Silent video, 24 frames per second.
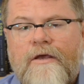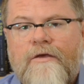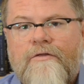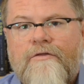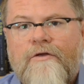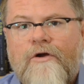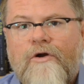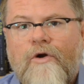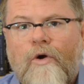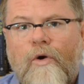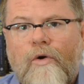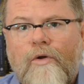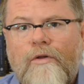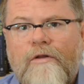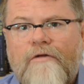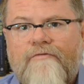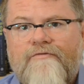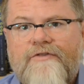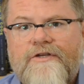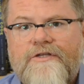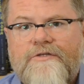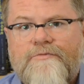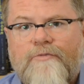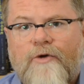The goal
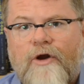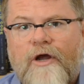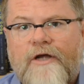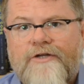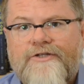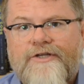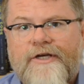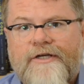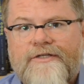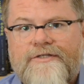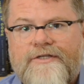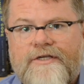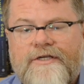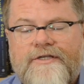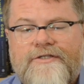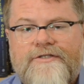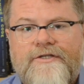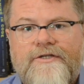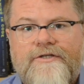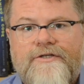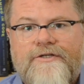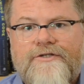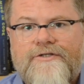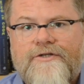of these projects is
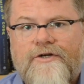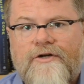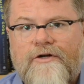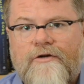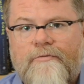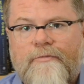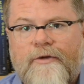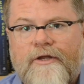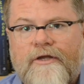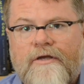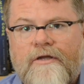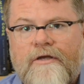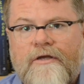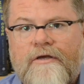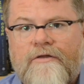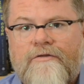to determine